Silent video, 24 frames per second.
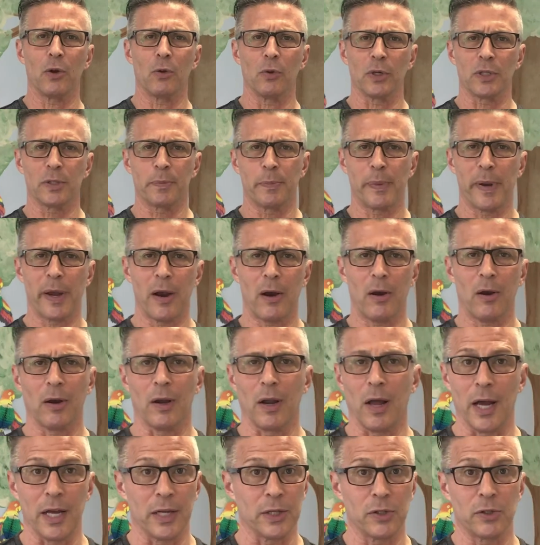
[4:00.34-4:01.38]
who was
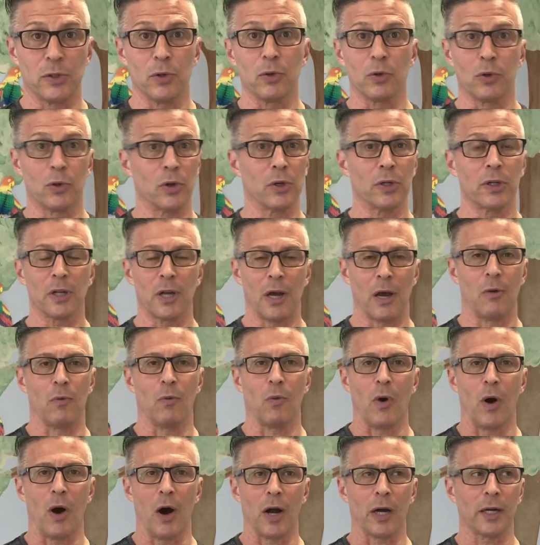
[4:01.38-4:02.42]
paralyzed, who could not
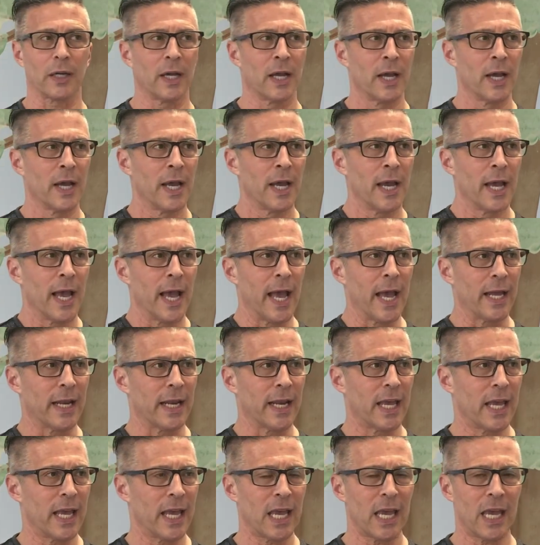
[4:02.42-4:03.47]
walk, and
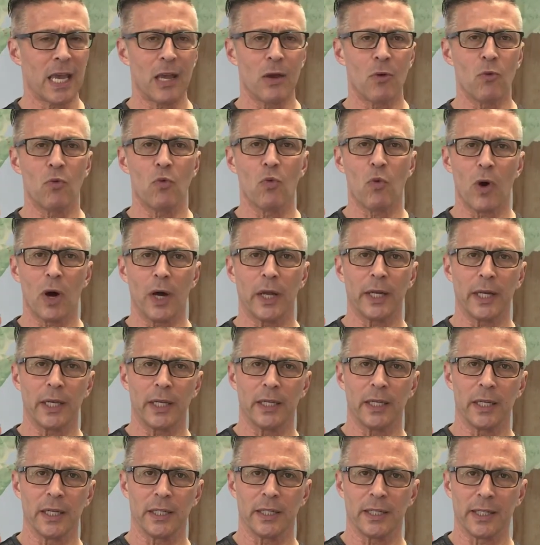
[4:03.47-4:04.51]
he
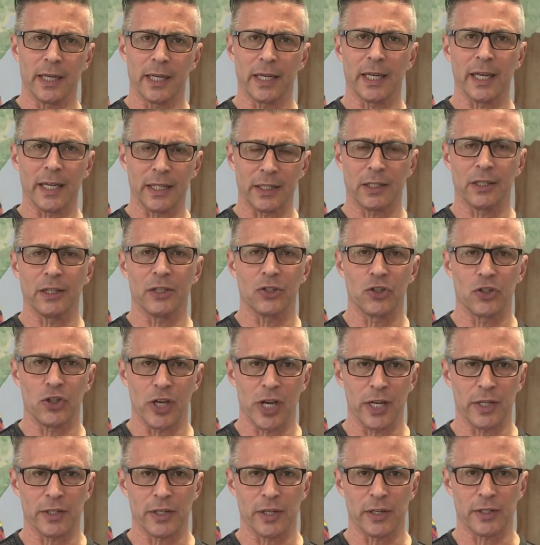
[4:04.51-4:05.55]
wanted to get to
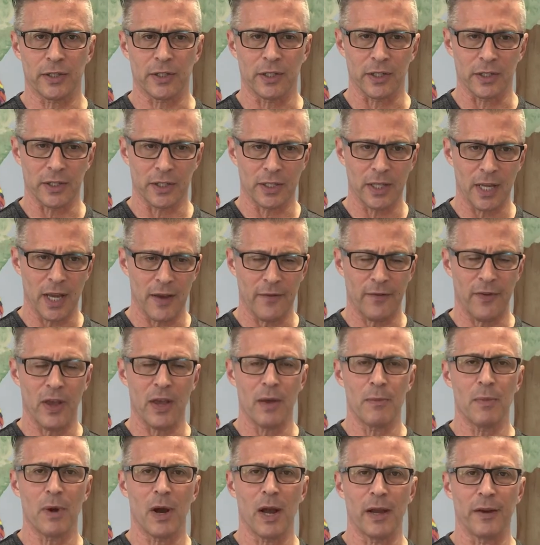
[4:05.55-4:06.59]
Jesus to see if he
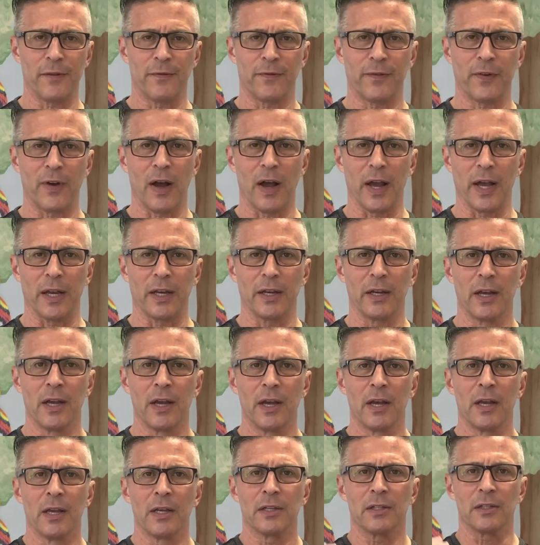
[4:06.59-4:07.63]
might find
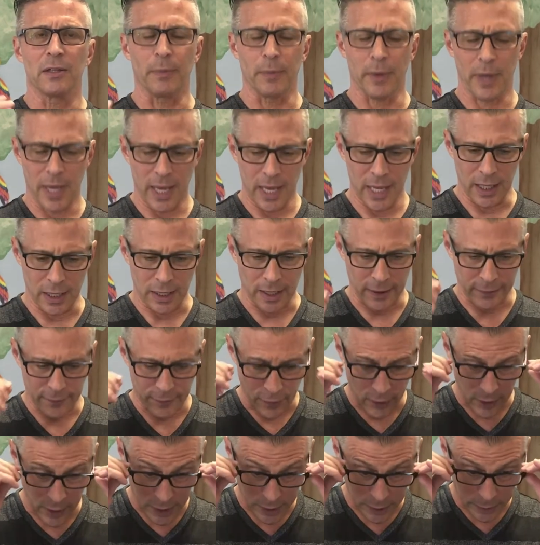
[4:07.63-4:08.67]
some healing
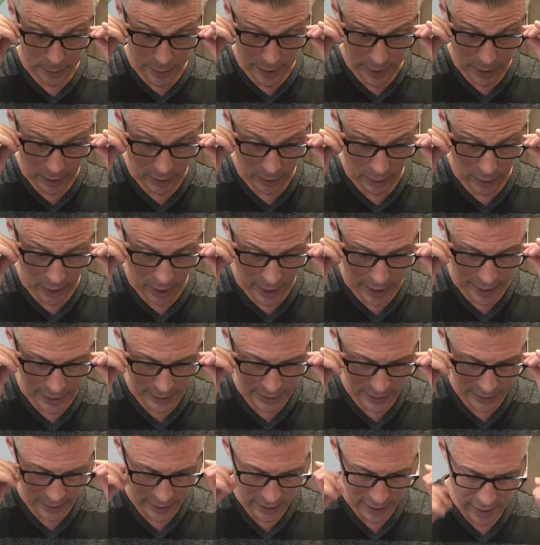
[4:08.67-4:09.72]
for his
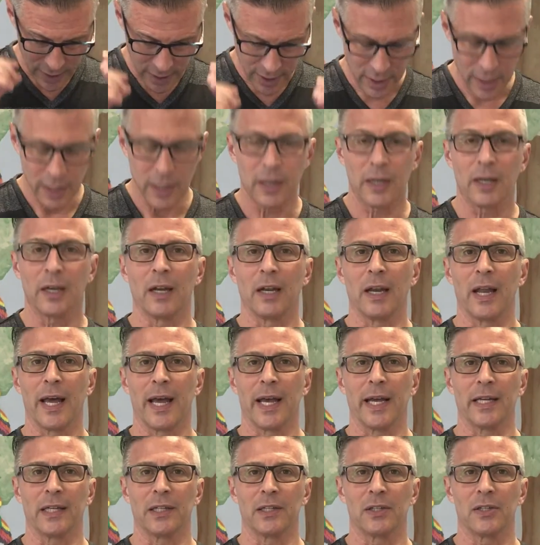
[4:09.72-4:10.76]
paralyzed
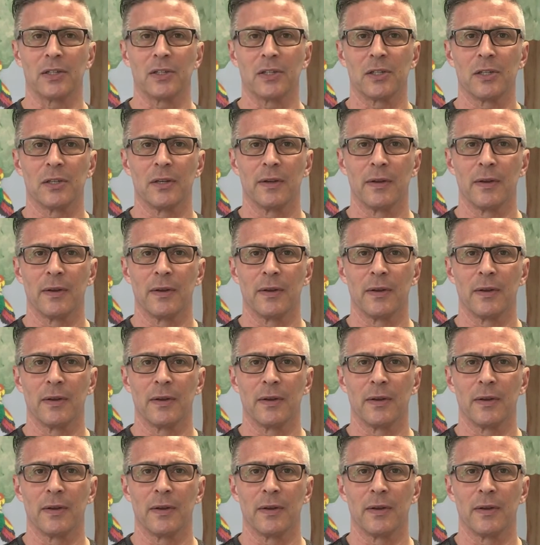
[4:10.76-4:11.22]
legs.